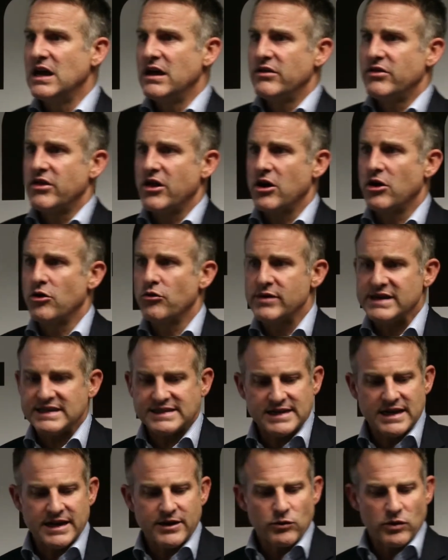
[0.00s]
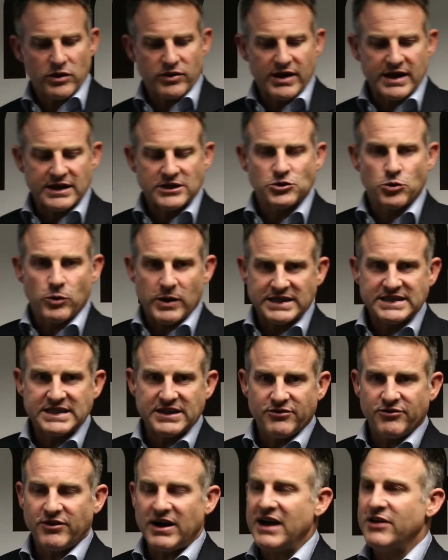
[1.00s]
They are wrestling with a
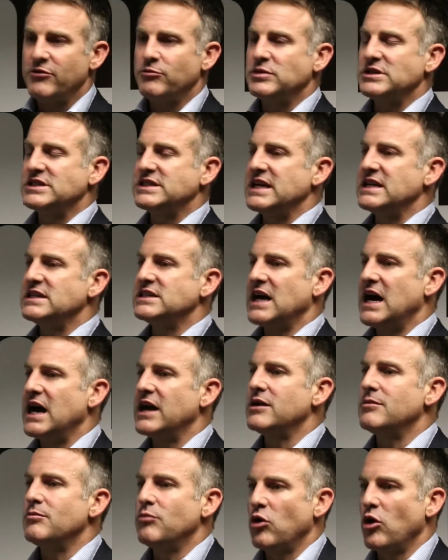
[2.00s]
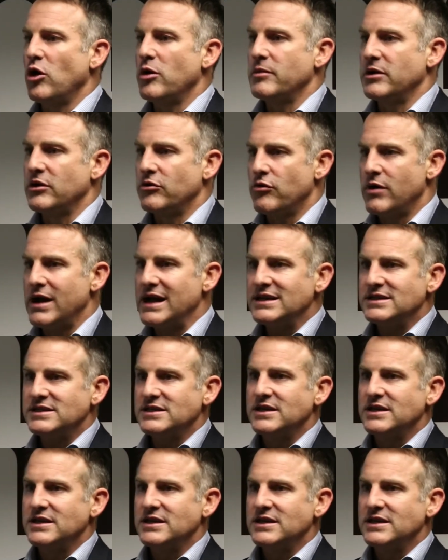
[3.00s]
25% unemployment rate.